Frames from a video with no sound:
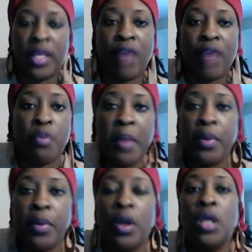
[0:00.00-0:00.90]
Now
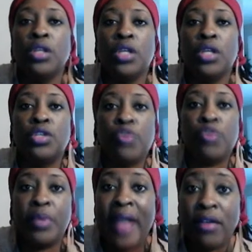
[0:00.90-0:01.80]
remember, the
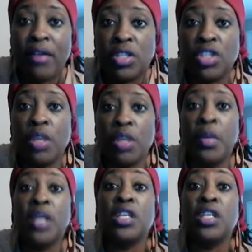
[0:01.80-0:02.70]
triple arrow system
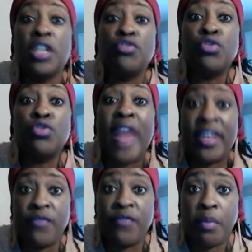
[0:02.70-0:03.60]
gives you that
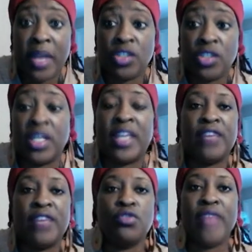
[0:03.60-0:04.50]
information. It
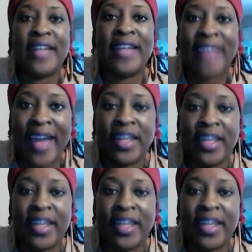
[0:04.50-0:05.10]
gives you that data.